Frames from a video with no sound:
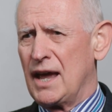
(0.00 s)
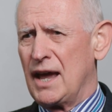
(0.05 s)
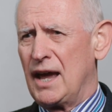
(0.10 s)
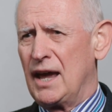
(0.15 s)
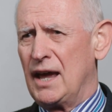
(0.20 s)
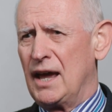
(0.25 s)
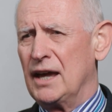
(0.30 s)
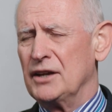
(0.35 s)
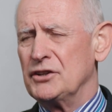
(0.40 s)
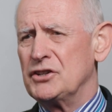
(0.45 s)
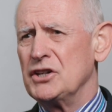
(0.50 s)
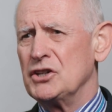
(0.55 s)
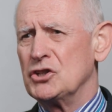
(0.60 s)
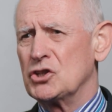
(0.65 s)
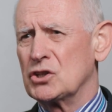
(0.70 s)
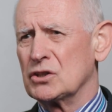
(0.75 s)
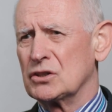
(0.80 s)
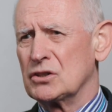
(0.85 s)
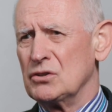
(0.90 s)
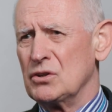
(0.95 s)
And he
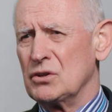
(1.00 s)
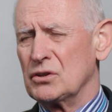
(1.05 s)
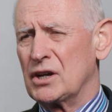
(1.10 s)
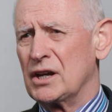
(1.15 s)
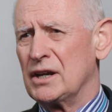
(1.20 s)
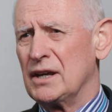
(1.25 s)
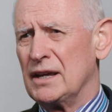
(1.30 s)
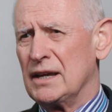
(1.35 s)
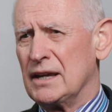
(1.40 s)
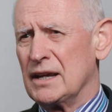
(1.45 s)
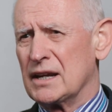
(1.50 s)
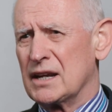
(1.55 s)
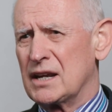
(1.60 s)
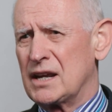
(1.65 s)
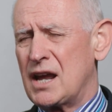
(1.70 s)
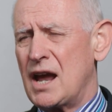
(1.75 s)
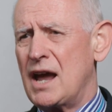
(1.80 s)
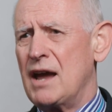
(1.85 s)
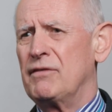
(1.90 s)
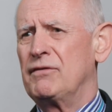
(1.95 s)
should look
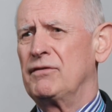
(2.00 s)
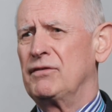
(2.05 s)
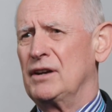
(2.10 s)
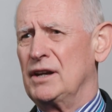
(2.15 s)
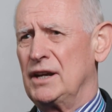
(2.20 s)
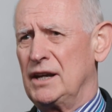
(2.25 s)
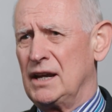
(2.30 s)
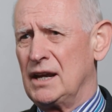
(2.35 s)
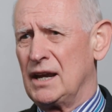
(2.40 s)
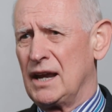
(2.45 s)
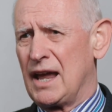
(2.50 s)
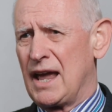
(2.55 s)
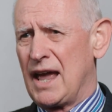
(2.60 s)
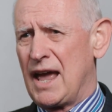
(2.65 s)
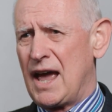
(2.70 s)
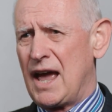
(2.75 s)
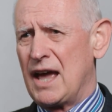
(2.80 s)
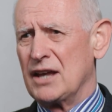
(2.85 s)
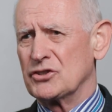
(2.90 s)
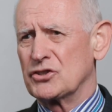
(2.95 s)
carefully
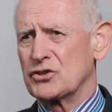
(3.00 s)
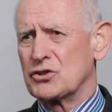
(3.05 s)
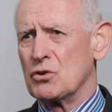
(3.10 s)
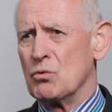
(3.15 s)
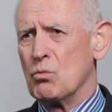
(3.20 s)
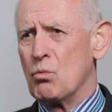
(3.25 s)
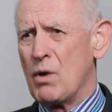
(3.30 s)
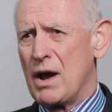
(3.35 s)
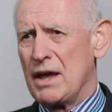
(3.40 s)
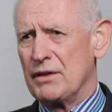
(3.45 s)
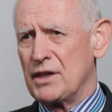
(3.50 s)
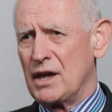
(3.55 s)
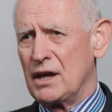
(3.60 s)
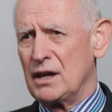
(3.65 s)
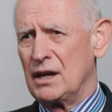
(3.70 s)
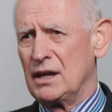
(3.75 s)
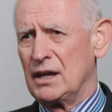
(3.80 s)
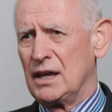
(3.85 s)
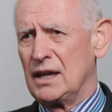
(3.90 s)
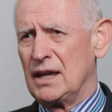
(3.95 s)
as to
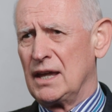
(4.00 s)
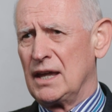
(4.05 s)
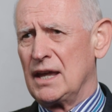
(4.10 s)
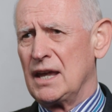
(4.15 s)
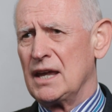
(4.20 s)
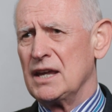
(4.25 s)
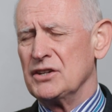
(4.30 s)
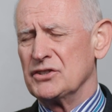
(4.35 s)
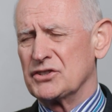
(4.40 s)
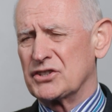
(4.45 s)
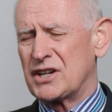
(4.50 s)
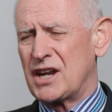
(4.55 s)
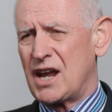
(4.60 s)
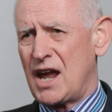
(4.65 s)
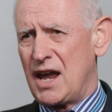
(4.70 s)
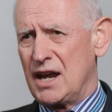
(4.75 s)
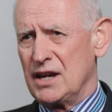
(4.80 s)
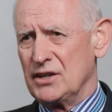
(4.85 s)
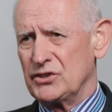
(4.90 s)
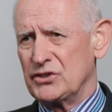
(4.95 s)
whether his
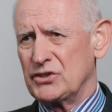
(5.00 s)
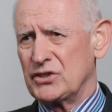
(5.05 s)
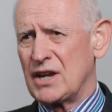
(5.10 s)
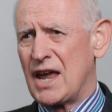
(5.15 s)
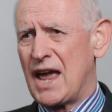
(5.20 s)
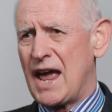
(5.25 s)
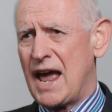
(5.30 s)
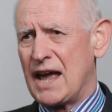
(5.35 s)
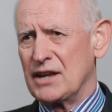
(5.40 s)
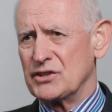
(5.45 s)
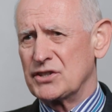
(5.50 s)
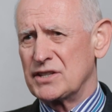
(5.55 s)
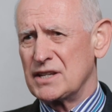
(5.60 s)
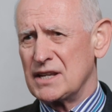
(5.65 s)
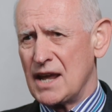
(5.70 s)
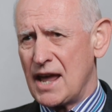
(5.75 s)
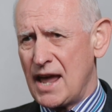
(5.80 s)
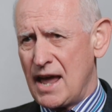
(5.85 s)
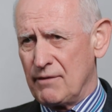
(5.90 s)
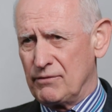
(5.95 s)
case has
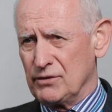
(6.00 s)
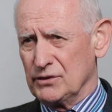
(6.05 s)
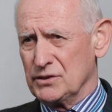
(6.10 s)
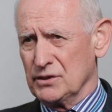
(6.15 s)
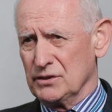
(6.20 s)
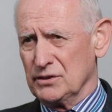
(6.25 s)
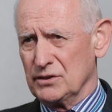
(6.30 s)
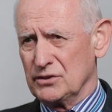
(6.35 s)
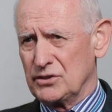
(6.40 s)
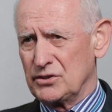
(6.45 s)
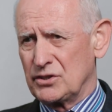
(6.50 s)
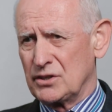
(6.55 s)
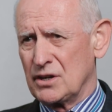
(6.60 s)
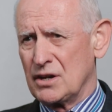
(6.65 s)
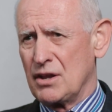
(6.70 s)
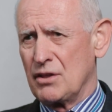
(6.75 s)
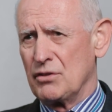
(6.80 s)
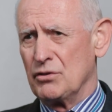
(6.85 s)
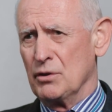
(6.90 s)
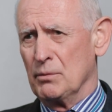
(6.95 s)
the evidence
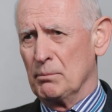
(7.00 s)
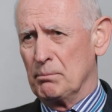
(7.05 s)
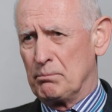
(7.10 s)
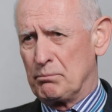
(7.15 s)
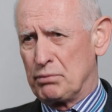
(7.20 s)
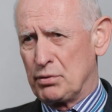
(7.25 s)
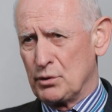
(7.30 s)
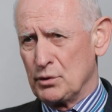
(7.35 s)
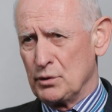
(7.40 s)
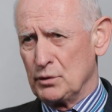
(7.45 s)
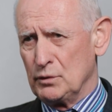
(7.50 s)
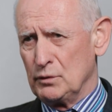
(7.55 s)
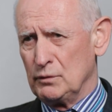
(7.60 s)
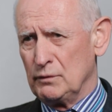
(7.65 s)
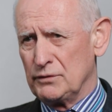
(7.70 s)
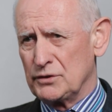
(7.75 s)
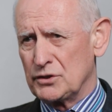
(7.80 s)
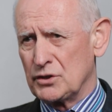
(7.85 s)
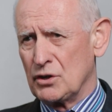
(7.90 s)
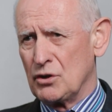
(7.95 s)
that
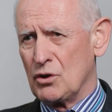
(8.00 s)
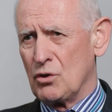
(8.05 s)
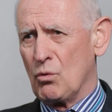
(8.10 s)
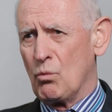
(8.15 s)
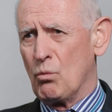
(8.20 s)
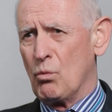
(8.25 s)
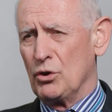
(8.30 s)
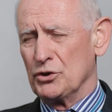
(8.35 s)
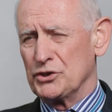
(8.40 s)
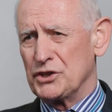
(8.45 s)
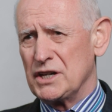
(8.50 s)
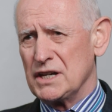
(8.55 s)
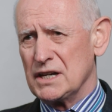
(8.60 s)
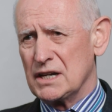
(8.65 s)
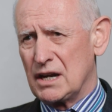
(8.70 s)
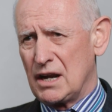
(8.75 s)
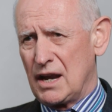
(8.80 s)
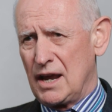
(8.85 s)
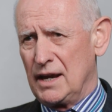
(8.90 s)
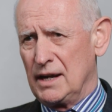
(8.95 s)
proves what he
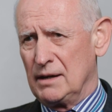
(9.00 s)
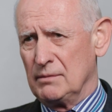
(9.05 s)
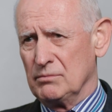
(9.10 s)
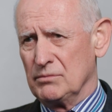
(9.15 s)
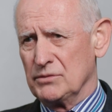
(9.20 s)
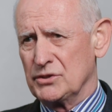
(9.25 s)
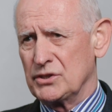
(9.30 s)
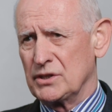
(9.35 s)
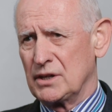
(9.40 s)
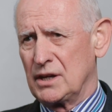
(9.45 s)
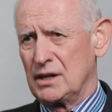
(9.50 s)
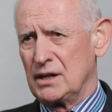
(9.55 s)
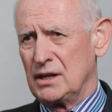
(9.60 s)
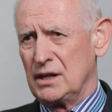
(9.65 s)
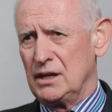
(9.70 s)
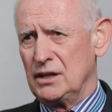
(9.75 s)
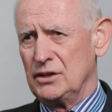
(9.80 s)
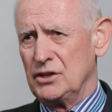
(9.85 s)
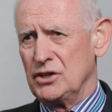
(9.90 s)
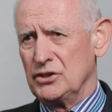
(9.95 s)
claims
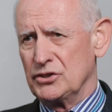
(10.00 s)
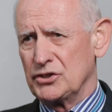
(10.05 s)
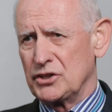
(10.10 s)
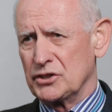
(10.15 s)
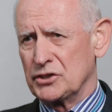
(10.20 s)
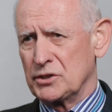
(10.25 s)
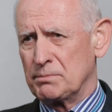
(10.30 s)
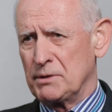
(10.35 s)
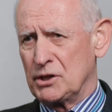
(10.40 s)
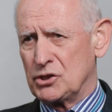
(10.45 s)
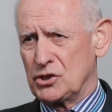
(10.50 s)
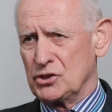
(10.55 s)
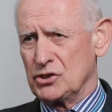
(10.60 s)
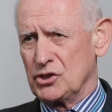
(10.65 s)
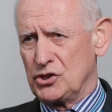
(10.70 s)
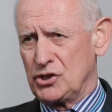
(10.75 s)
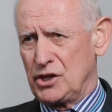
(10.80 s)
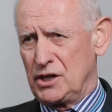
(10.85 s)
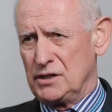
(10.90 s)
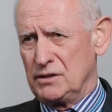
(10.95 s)
in his suspicion
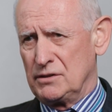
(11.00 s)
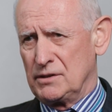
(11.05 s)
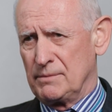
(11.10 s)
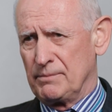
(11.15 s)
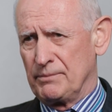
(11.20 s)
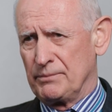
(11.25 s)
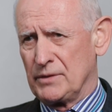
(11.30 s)
sheet.